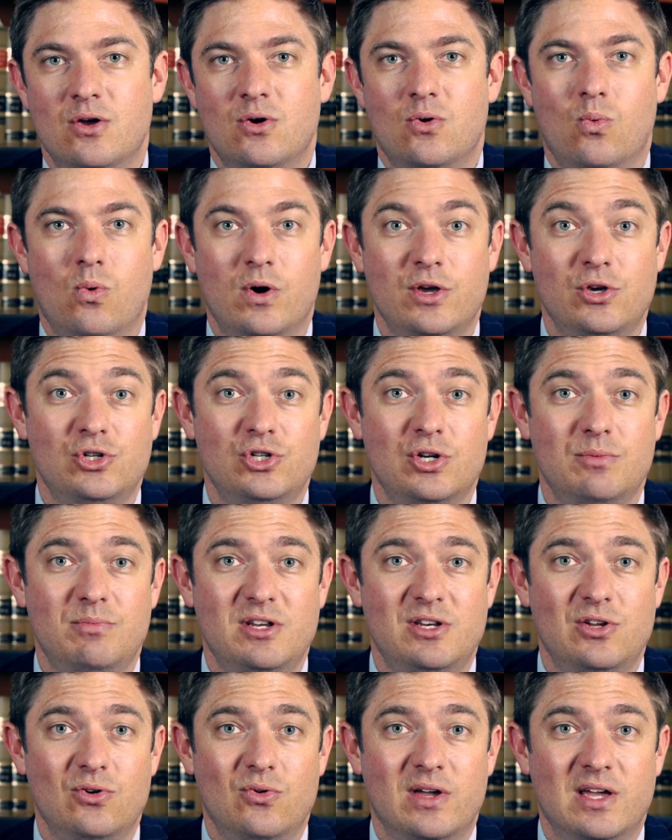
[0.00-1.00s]
What you should be
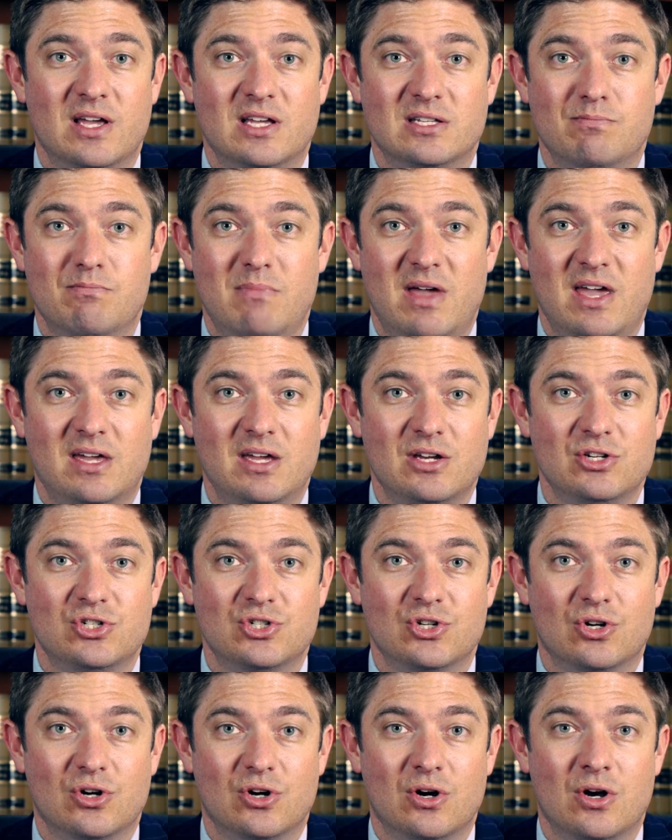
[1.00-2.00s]
doing is making
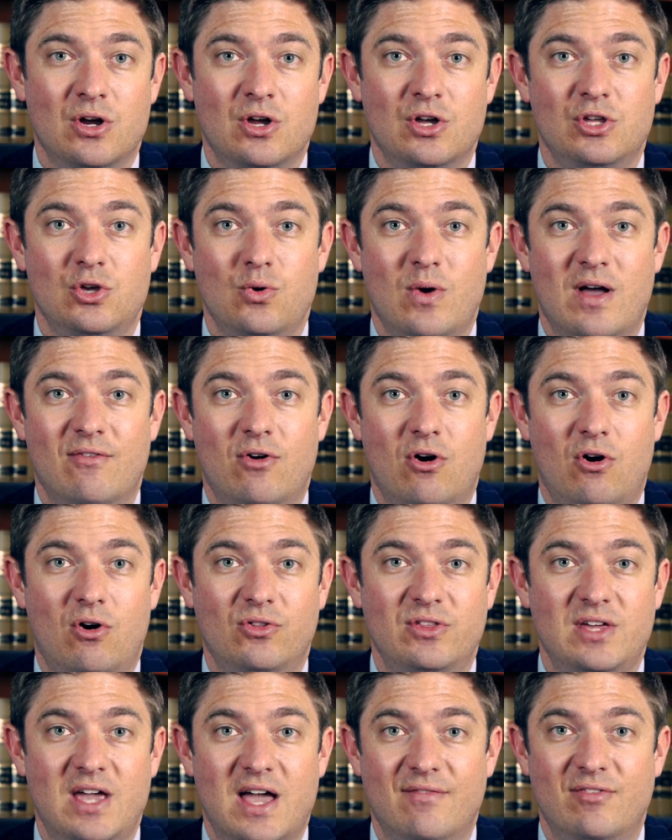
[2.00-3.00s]
sure you have all
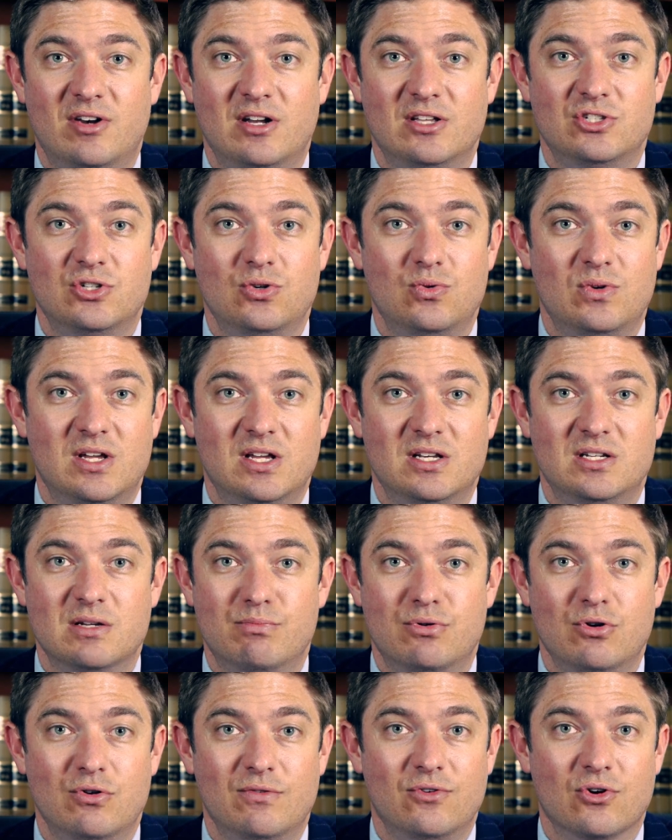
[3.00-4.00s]
the evidence you need to
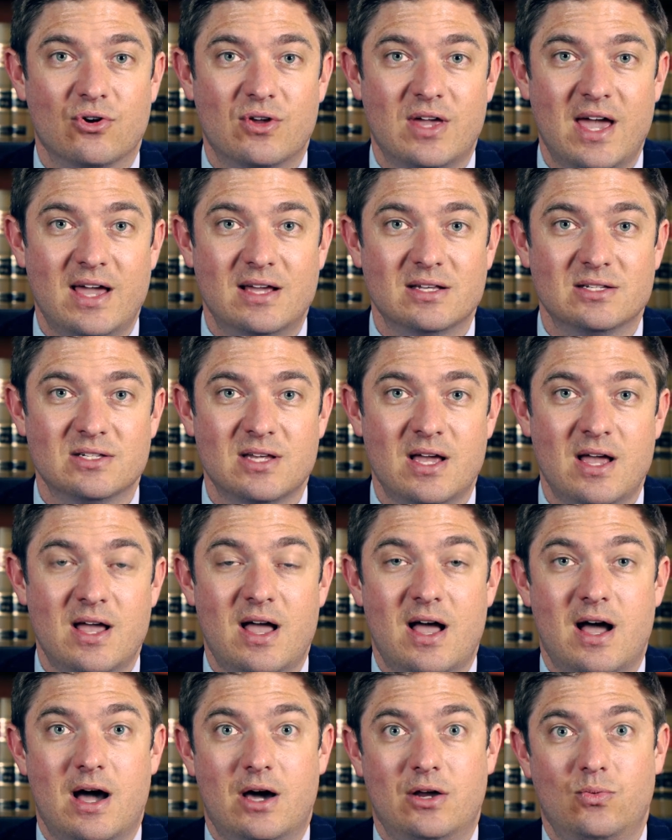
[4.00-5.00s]
prove your case.
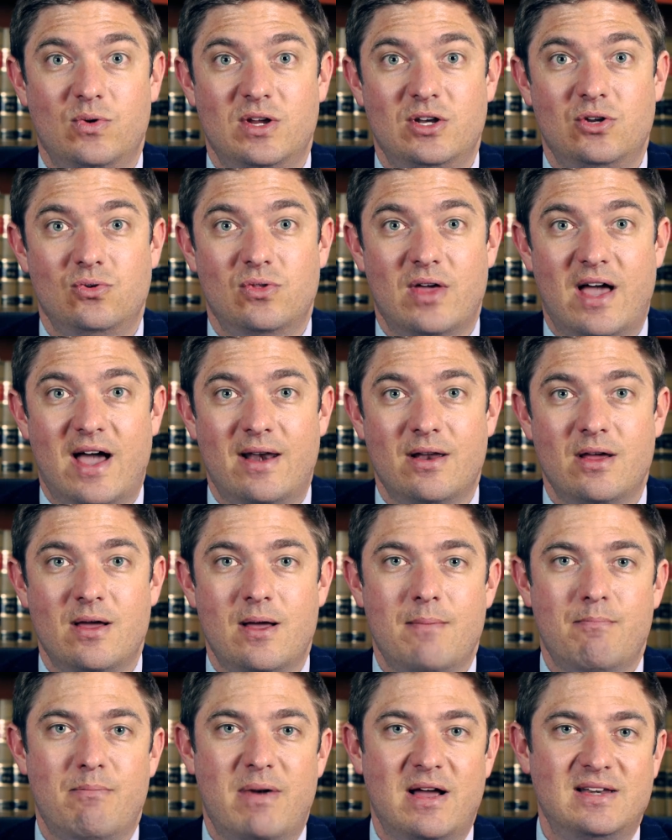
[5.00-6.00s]
How do we do that?
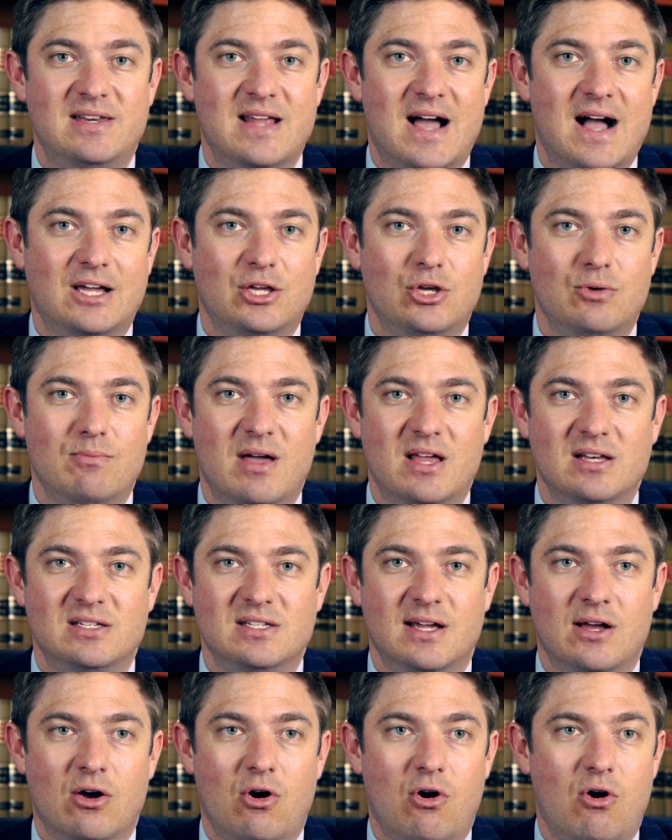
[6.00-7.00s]
By
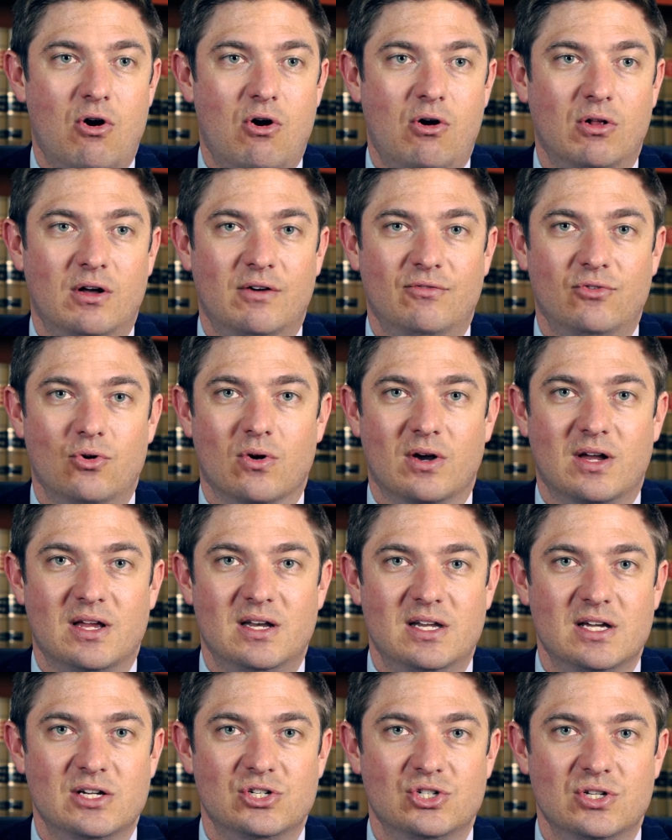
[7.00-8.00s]
documenting all of your
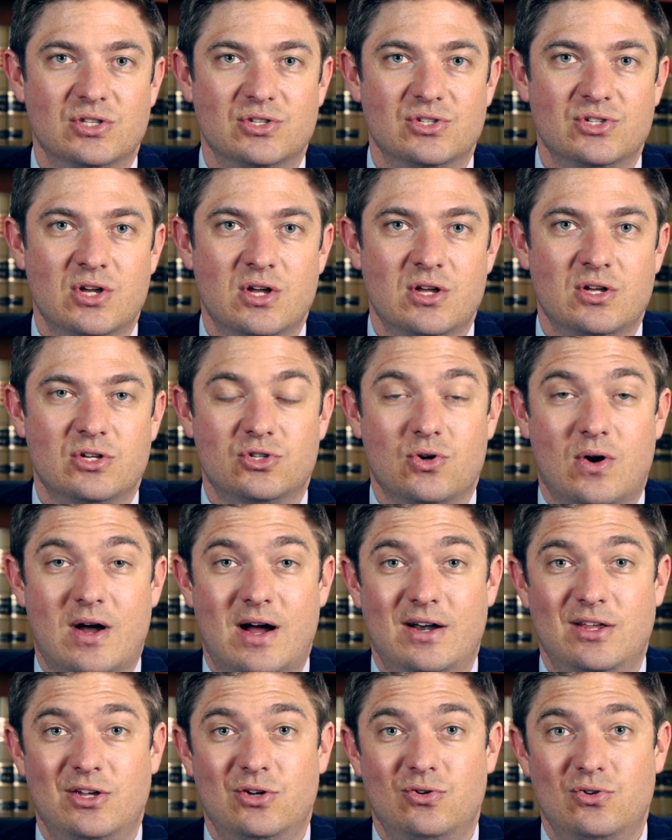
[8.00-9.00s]
conditions. So
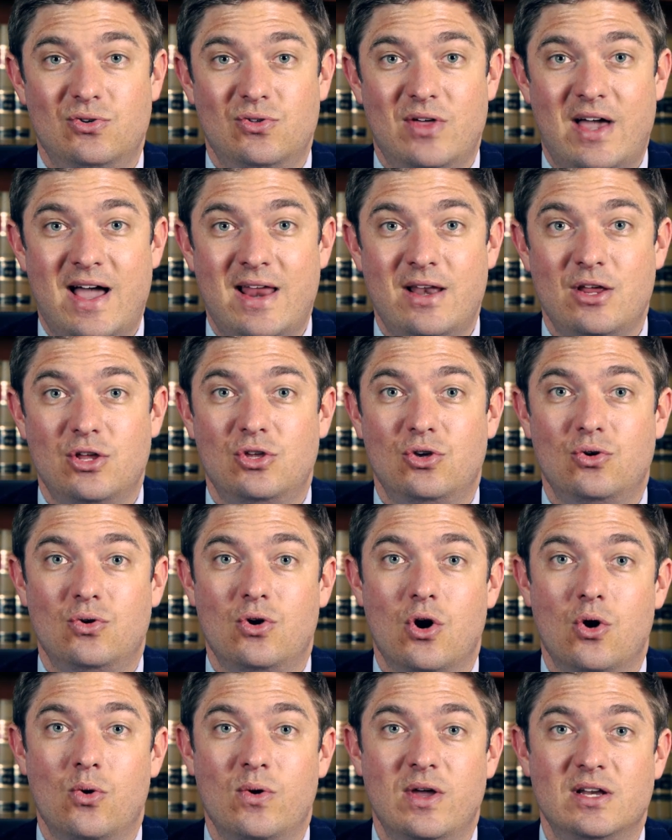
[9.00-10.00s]
how do you do that? You
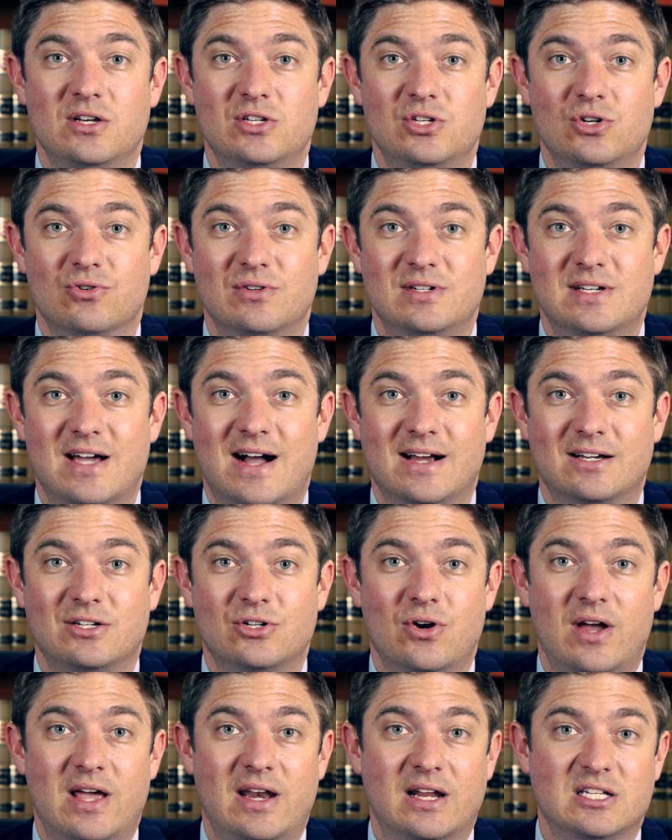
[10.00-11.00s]
go into your
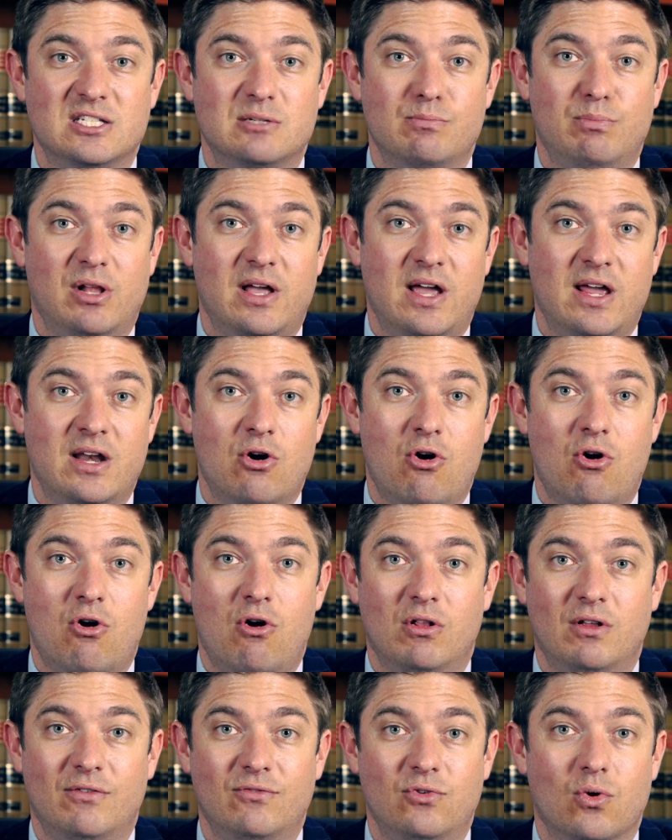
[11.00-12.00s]
doctor and explain
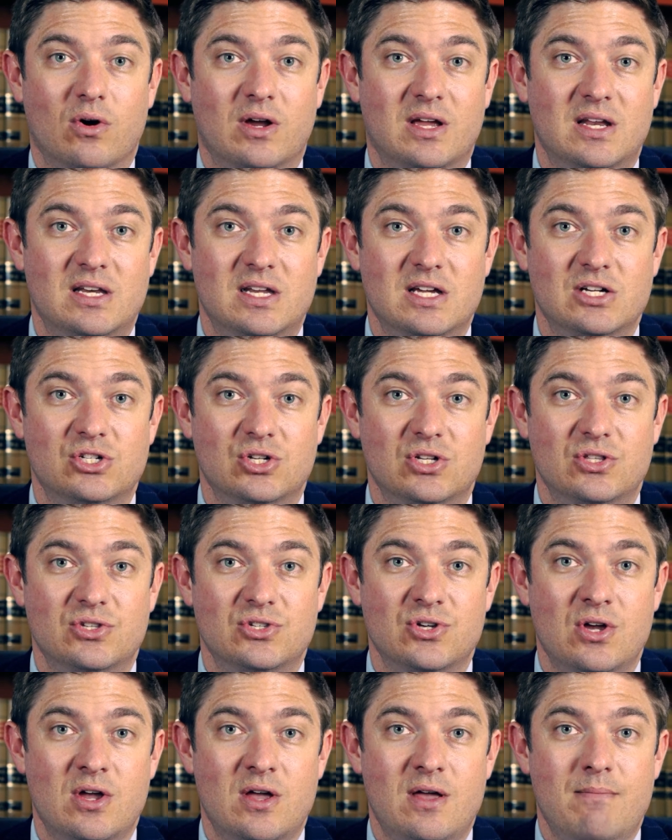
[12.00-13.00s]
all of your
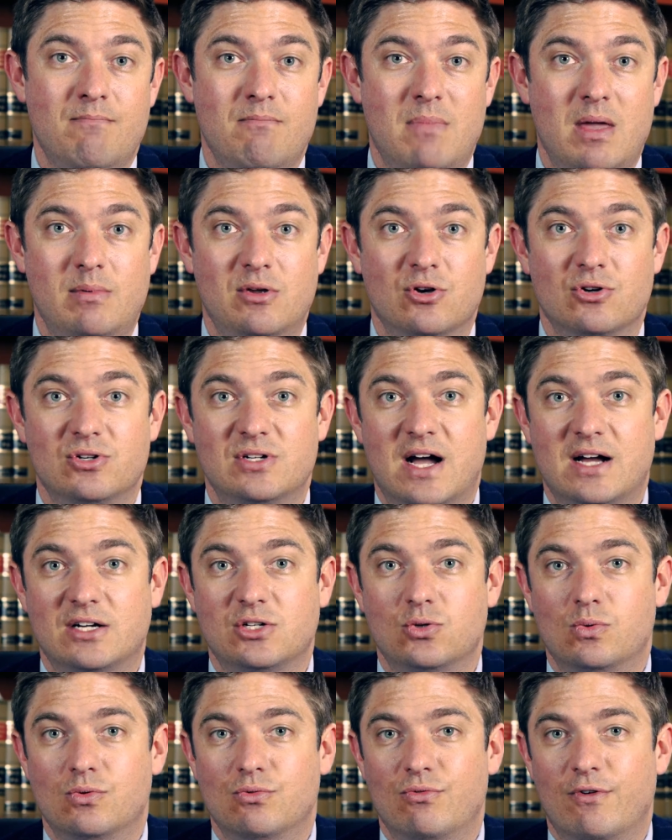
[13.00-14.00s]
conditions. Maybe your
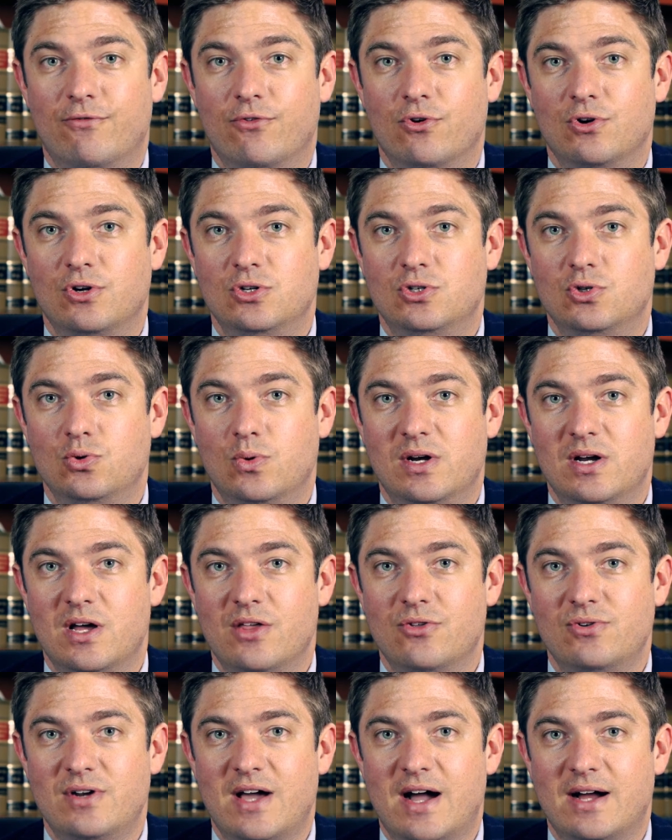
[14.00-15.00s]
doctor will refer you to
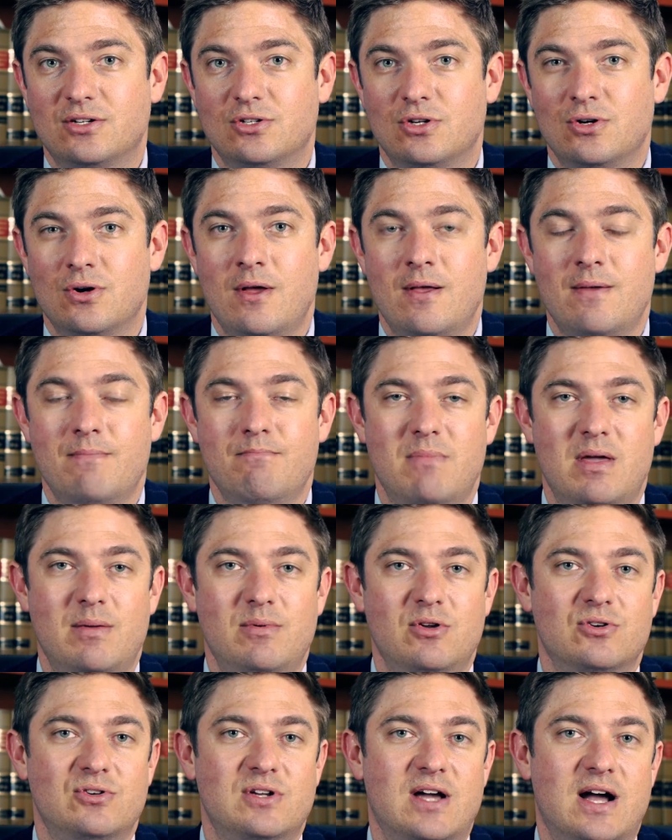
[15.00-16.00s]
another doctor. Maybe
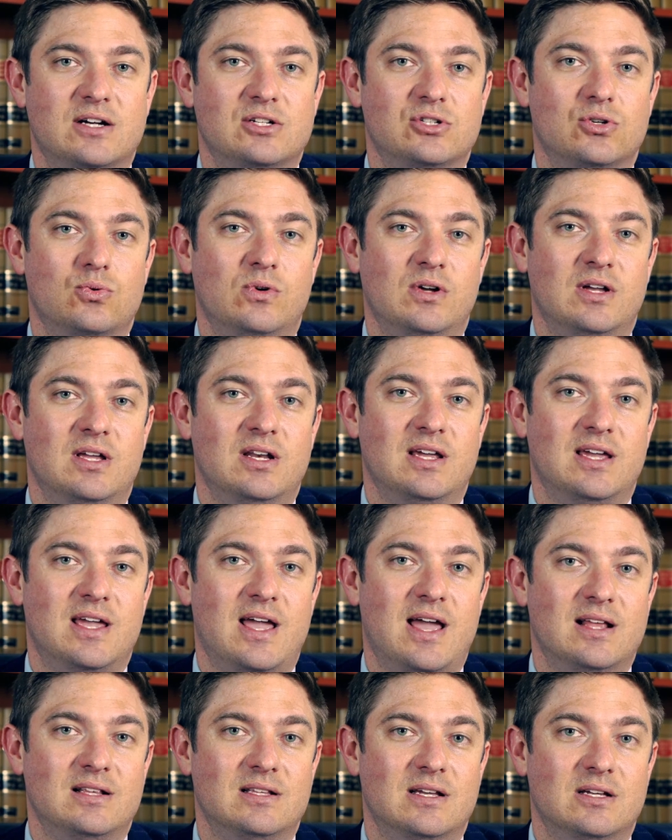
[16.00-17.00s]
your doctor will
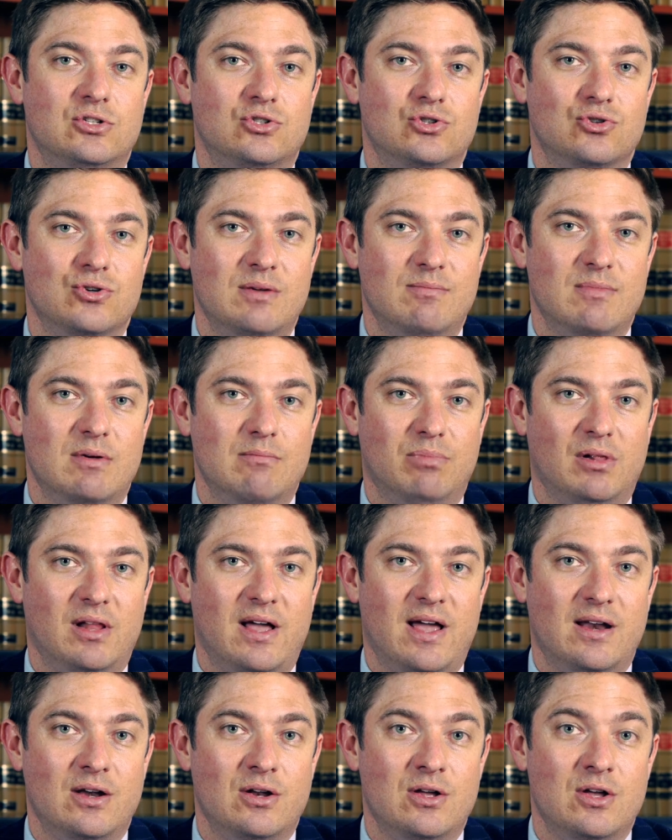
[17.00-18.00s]
indicate a treatment plan.